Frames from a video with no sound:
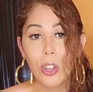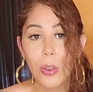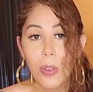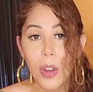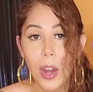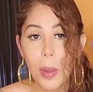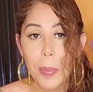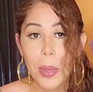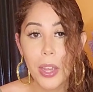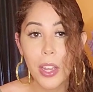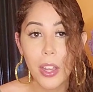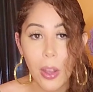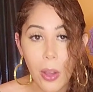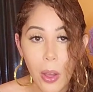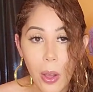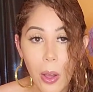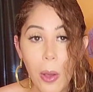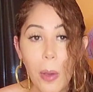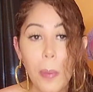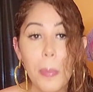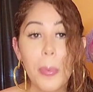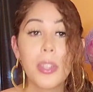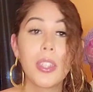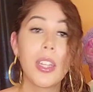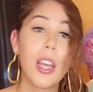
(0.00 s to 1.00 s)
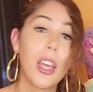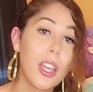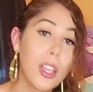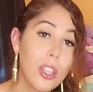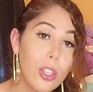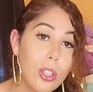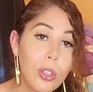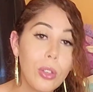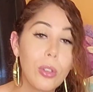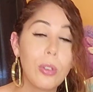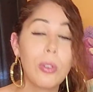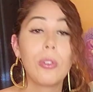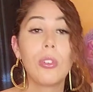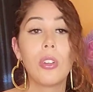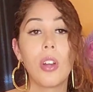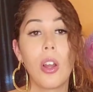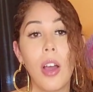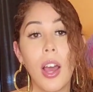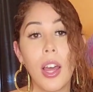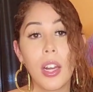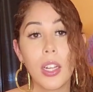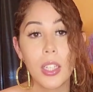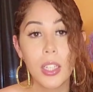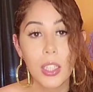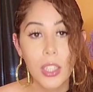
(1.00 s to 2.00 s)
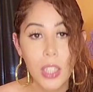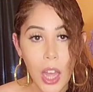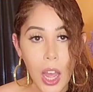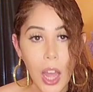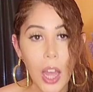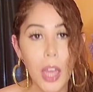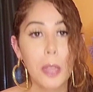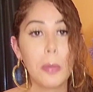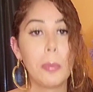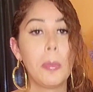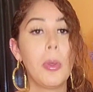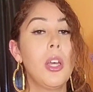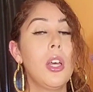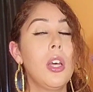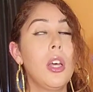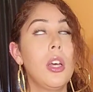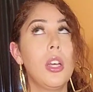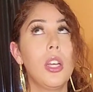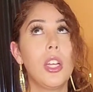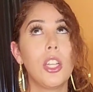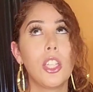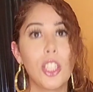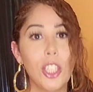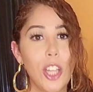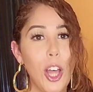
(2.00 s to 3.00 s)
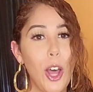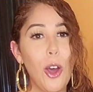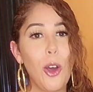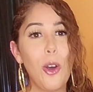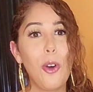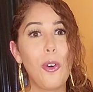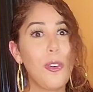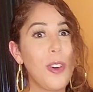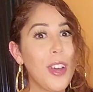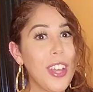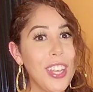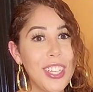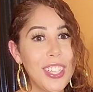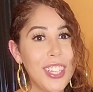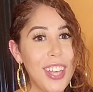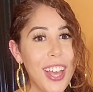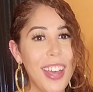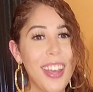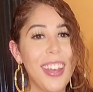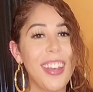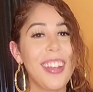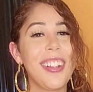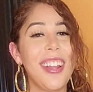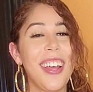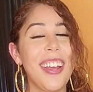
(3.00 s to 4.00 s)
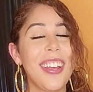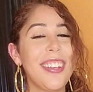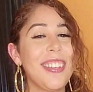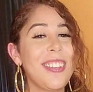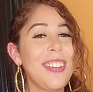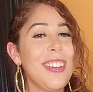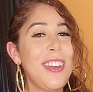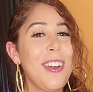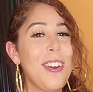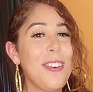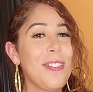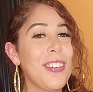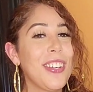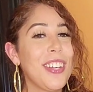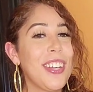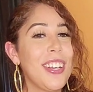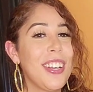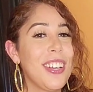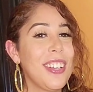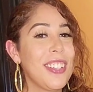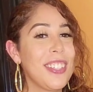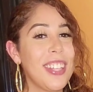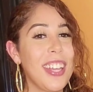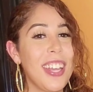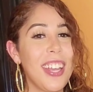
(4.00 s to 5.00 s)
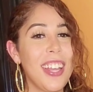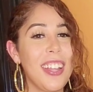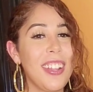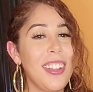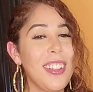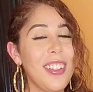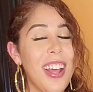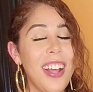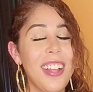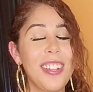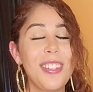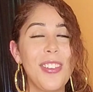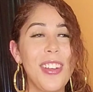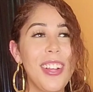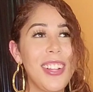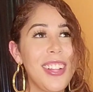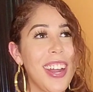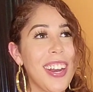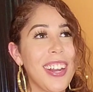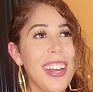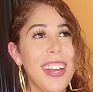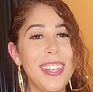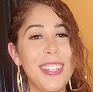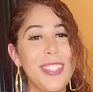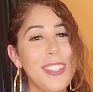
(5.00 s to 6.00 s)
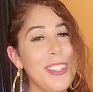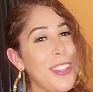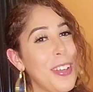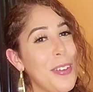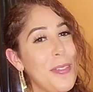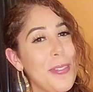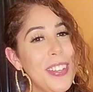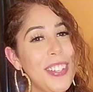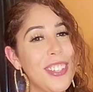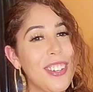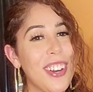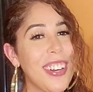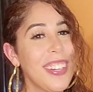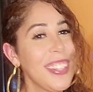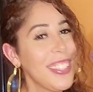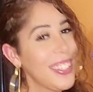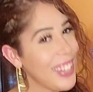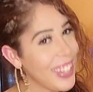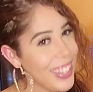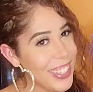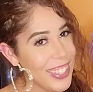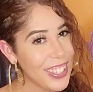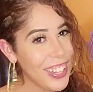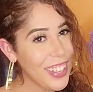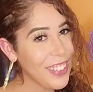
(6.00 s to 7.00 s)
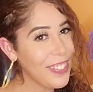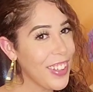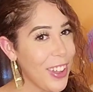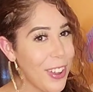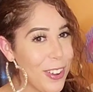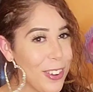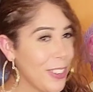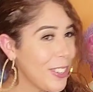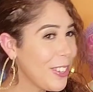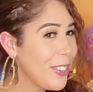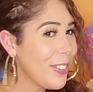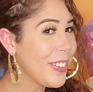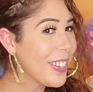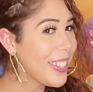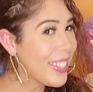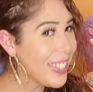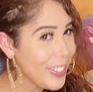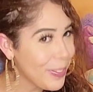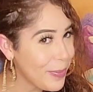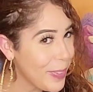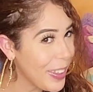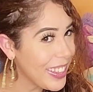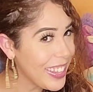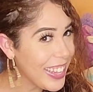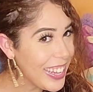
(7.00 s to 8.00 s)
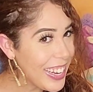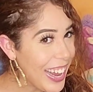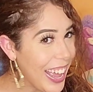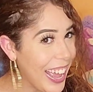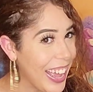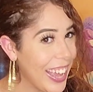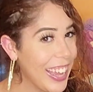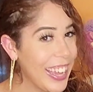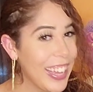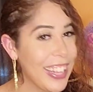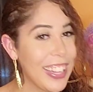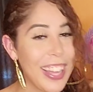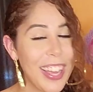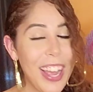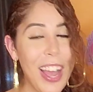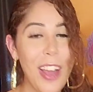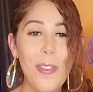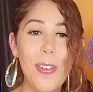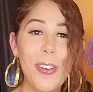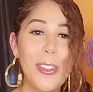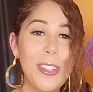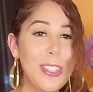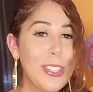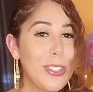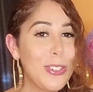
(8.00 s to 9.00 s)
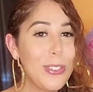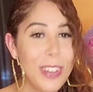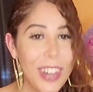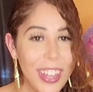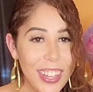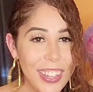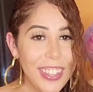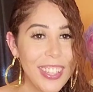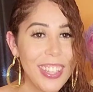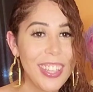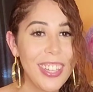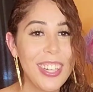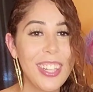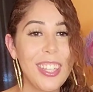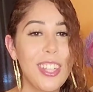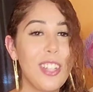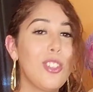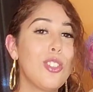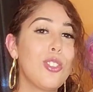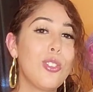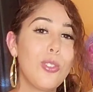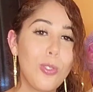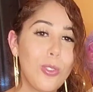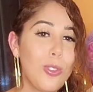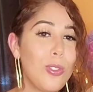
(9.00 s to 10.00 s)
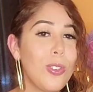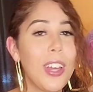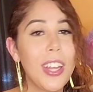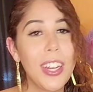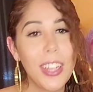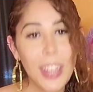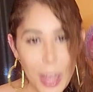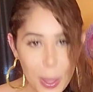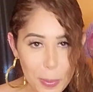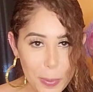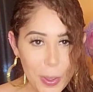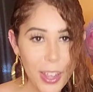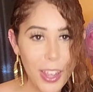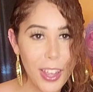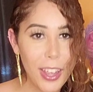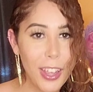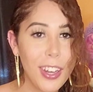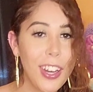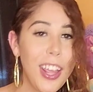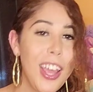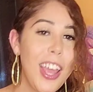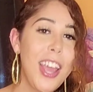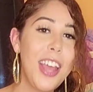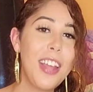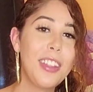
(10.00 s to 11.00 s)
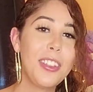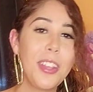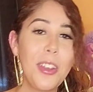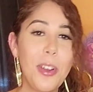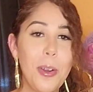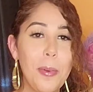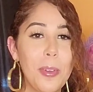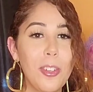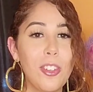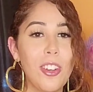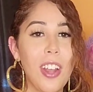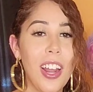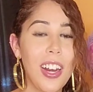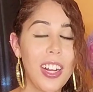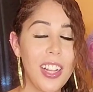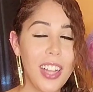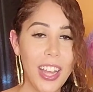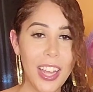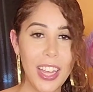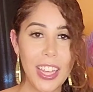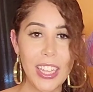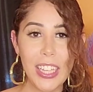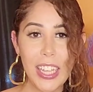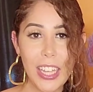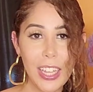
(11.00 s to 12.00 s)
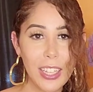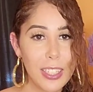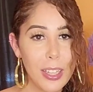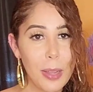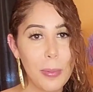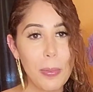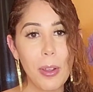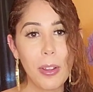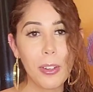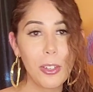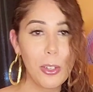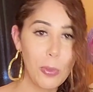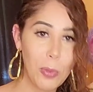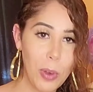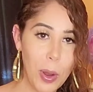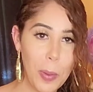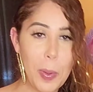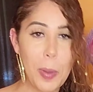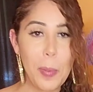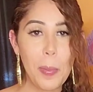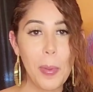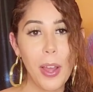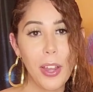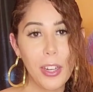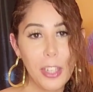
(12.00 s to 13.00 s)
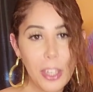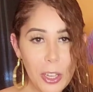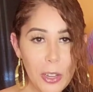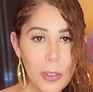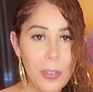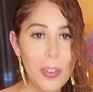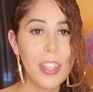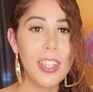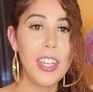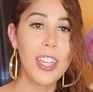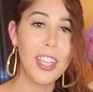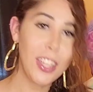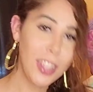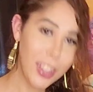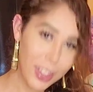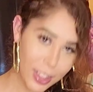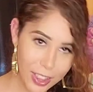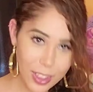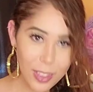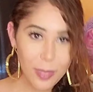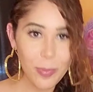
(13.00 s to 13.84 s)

you know when I make it home. But thank you. You know, I had a good time. So yeah, like he over here saying, that's what a lot of guys do. They be trying to say stuff like, oh, you want to spend the night? Like, I won't do nothing. And then as soon as you get in their bed, they're going to be trying to like kiss up on you, rub up on you. And then